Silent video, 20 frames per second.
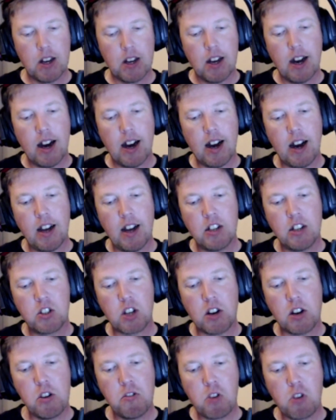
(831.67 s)
And
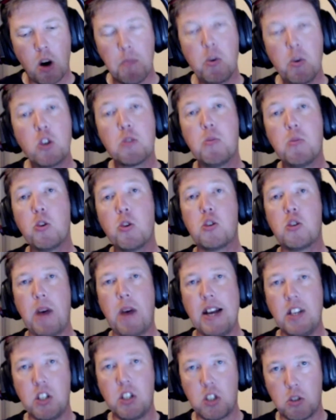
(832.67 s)
so you've got much more
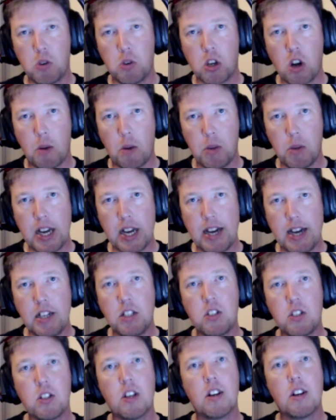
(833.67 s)
space to
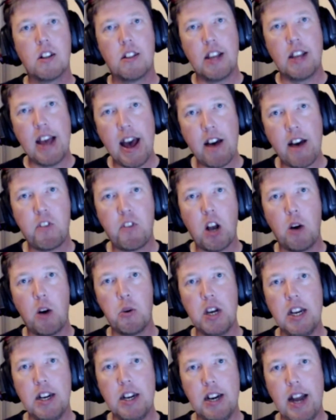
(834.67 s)
accommodate the
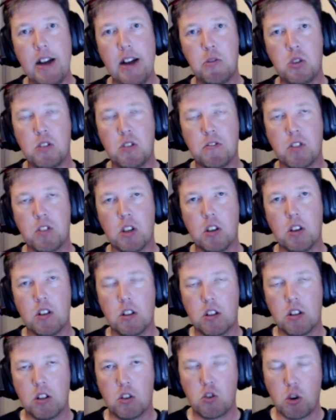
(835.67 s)
airflow in and out of the
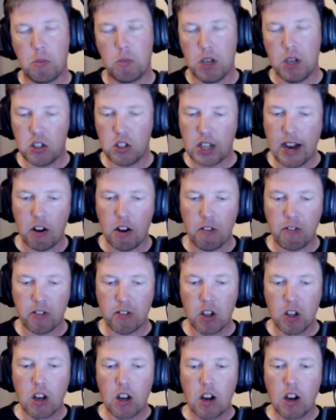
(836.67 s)
drum itself.